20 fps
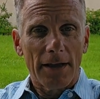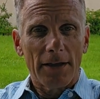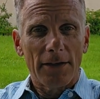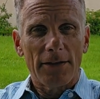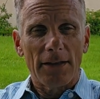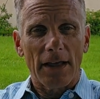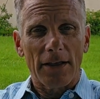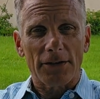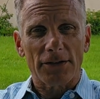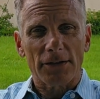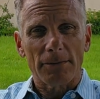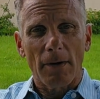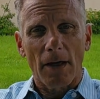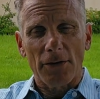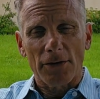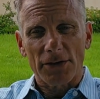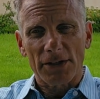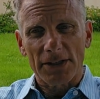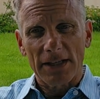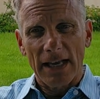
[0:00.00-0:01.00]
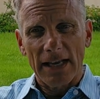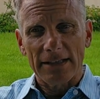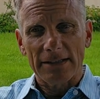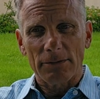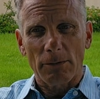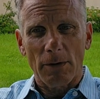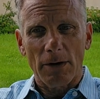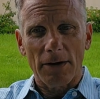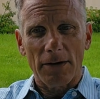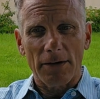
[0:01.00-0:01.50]
Now, there's some other
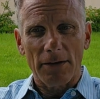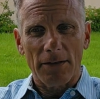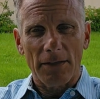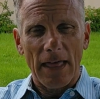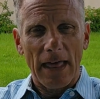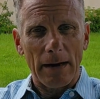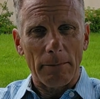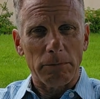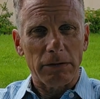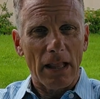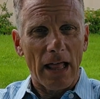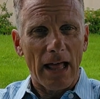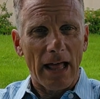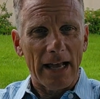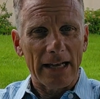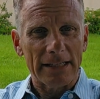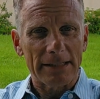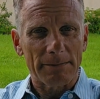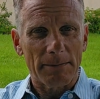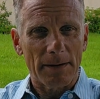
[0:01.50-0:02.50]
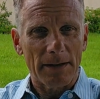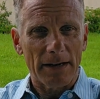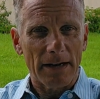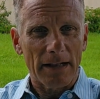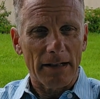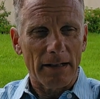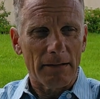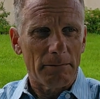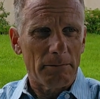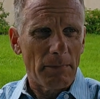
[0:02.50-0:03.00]
states where that applies,
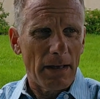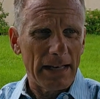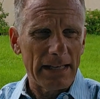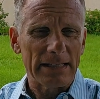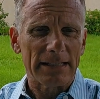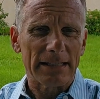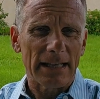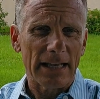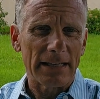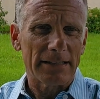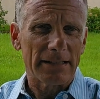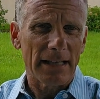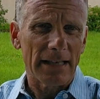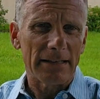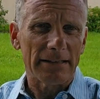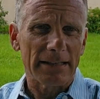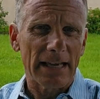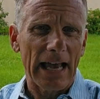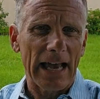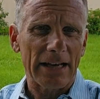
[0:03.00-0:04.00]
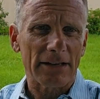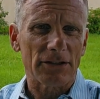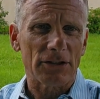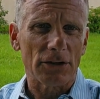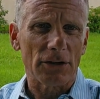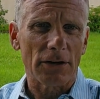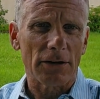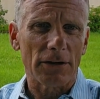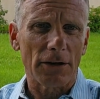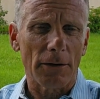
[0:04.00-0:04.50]
but many states, they tax
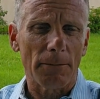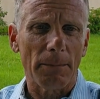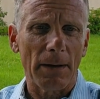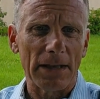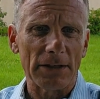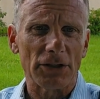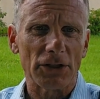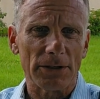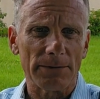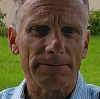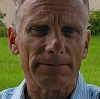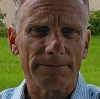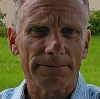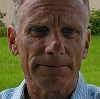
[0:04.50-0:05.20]
your pension.